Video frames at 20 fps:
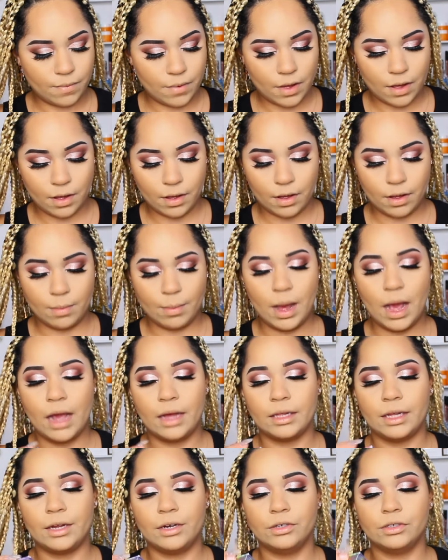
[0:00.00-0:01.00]

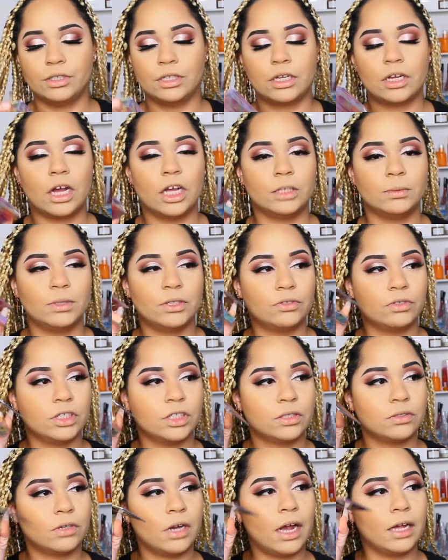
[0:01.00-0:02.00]
highlighters, the Cosmic
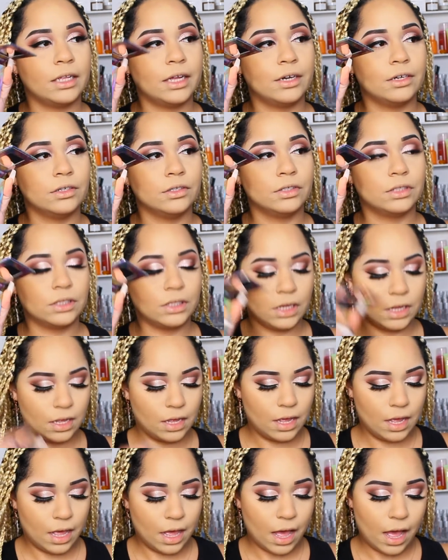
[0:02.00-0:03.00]
Crystal highlighters.
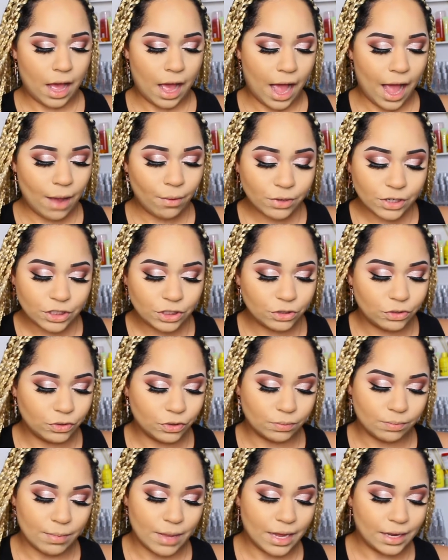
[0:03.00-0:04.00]
I want to
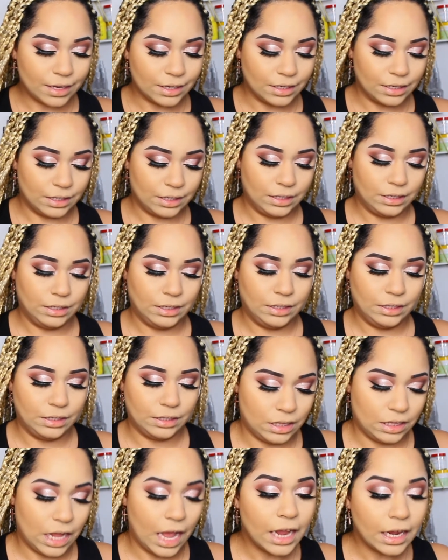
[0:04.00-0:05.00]
use Mega
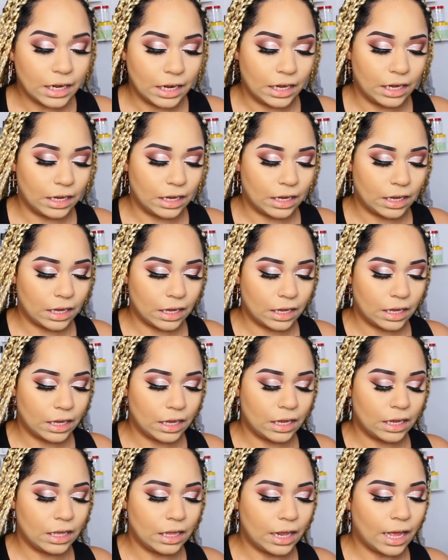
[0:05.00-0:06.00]
Lightning,
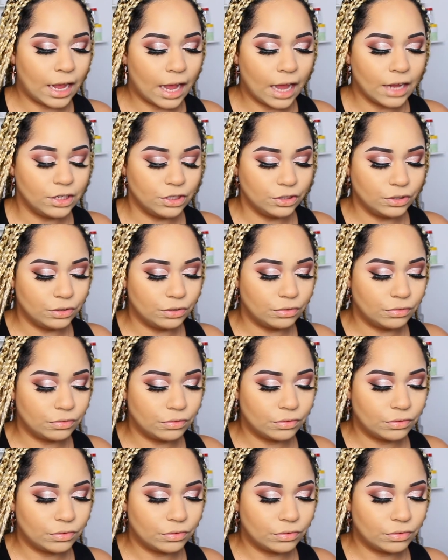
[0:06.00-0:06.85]
like I do.